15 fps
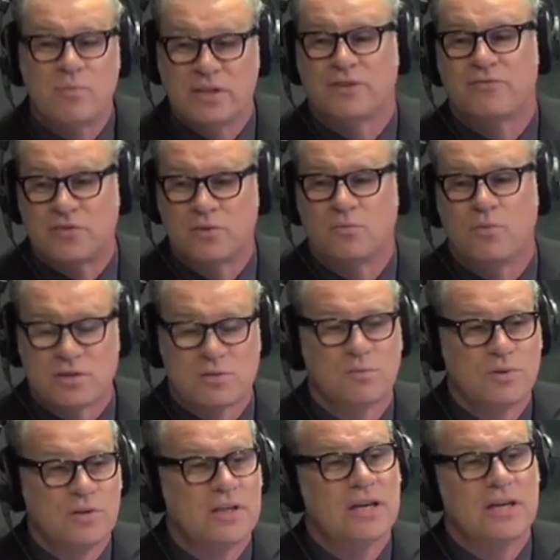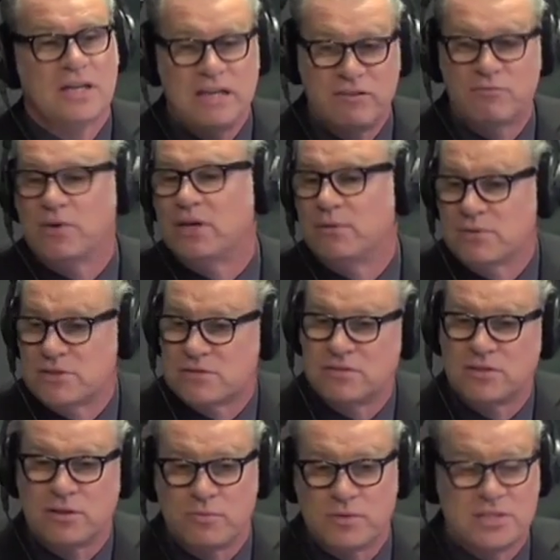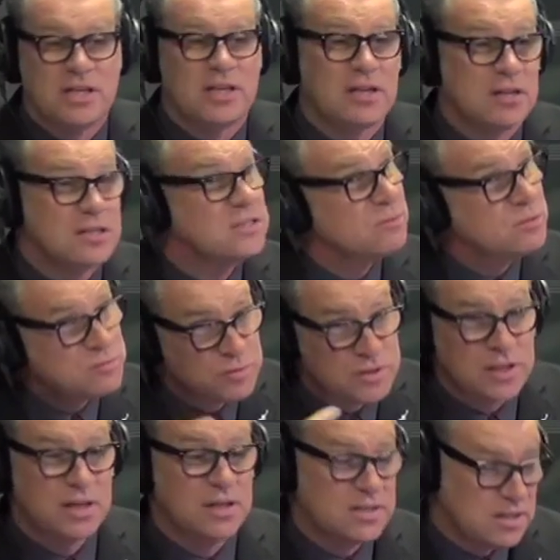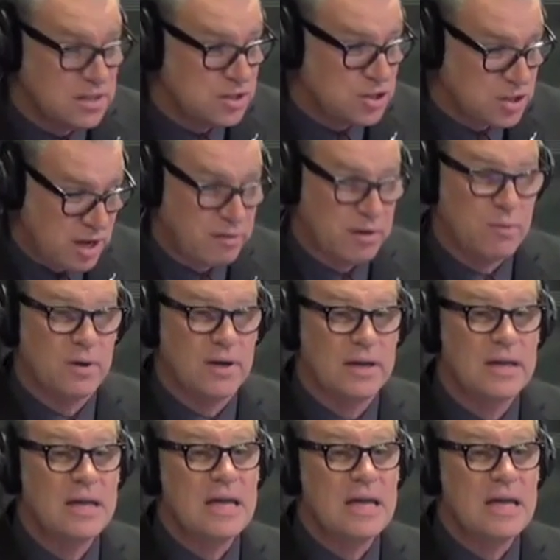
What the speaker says: when the film wasn't working, and even when it was, you know, ridiculous, it was ridiculous in a generic way,